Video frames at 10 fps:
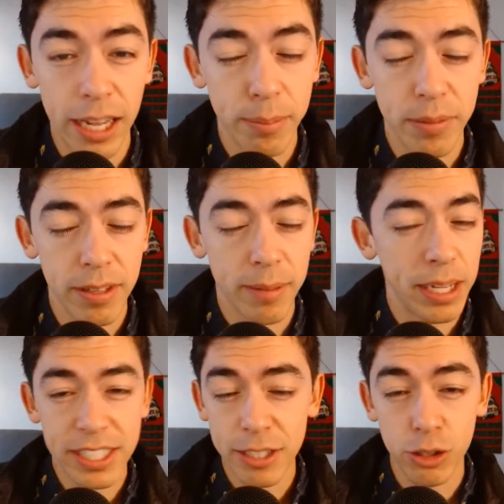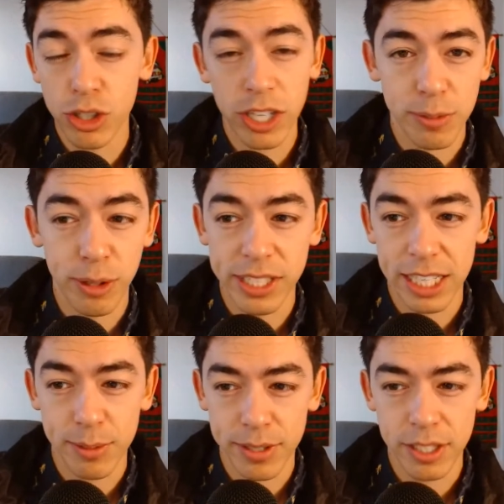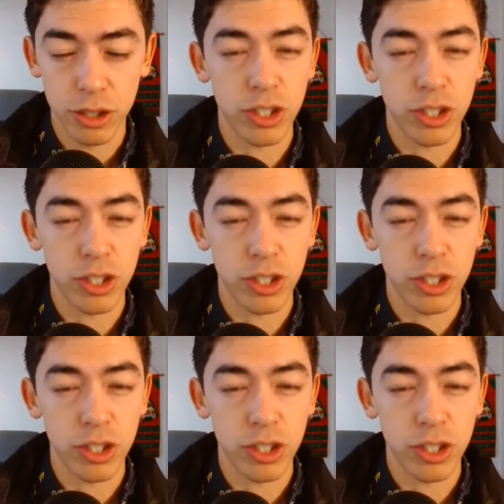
I'm I'm not saying you shouldn't exploit textbook season.